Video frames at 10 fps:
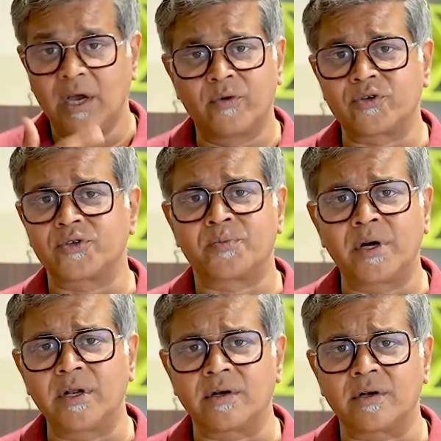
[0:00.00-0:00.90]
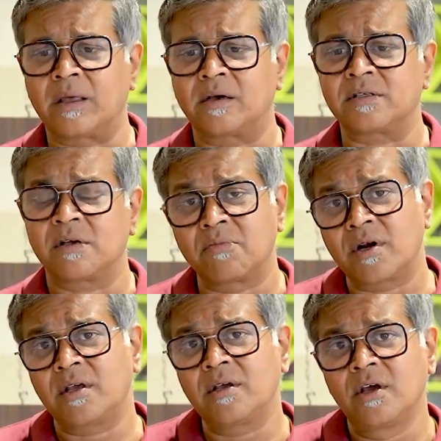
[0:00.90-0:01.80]
which was brilliant.
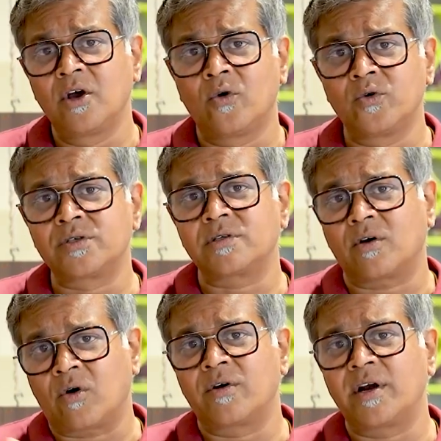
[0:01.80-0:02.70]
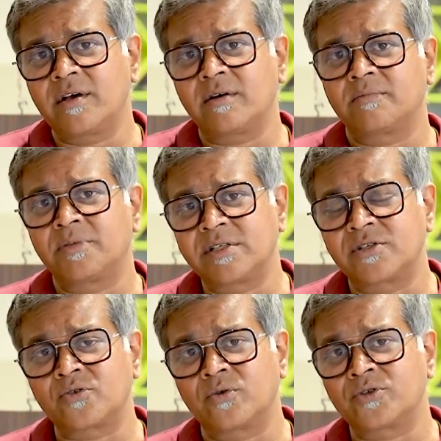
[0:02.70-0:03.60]
Somebody who's already a
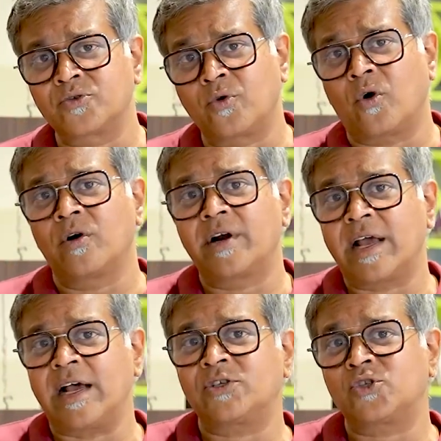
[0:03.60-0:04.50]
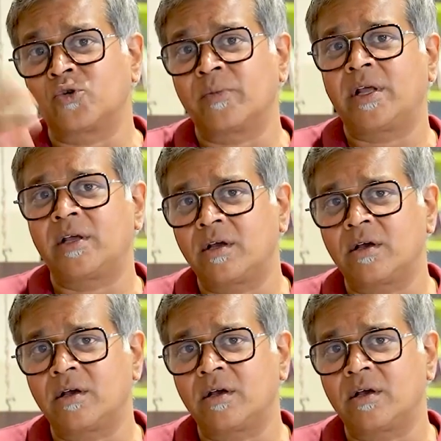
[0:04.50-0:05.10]
business coach, who already has so many